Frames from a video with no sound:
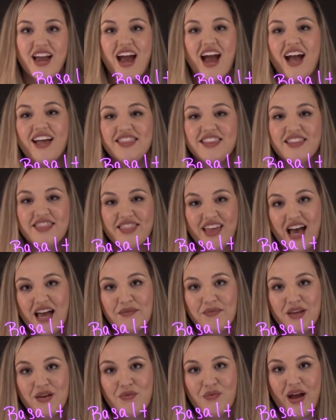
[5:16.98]
And the thigh
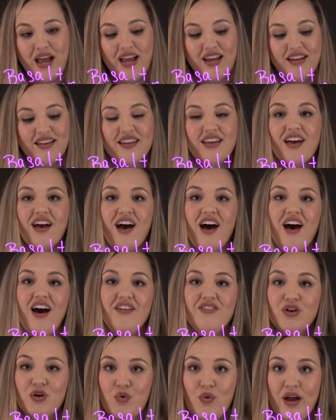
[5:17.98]
meat weight of
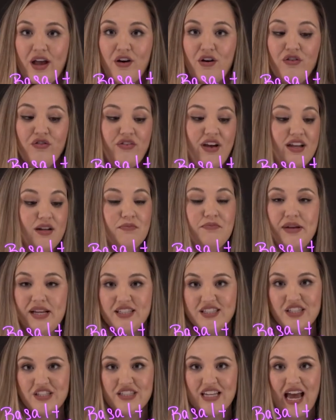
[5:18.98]
a quail fed a
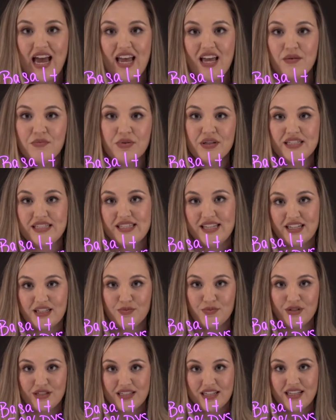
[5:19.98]
basal diet plus
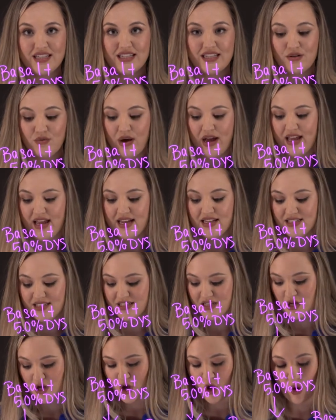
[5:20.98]
6% DYS
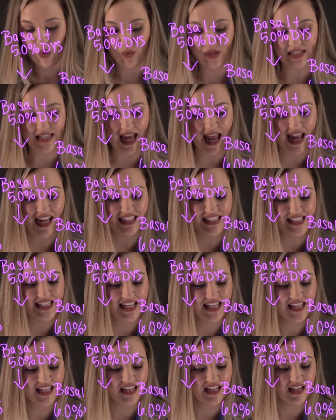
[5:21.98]
was
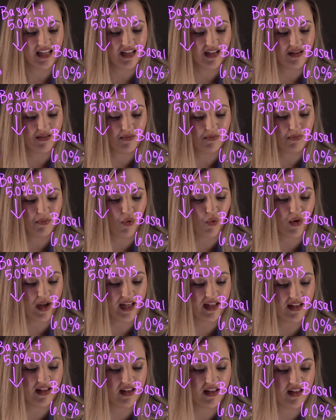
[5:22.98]

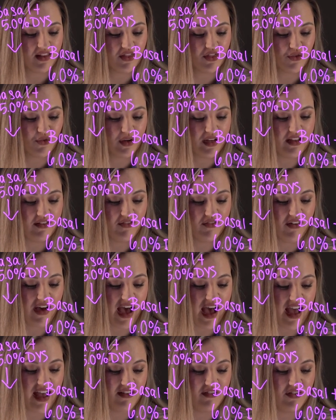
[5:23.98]

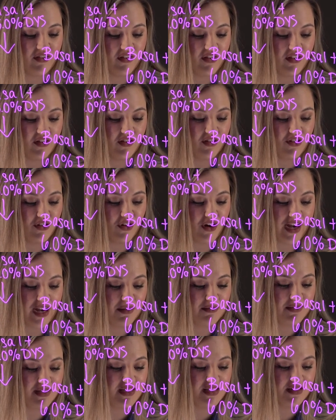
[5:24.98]
18.35
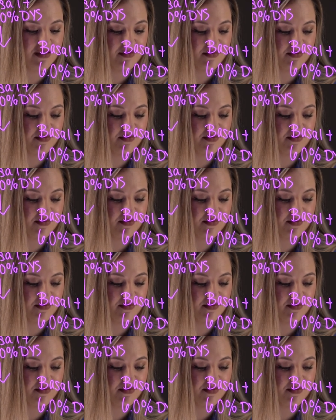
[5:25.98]
grams.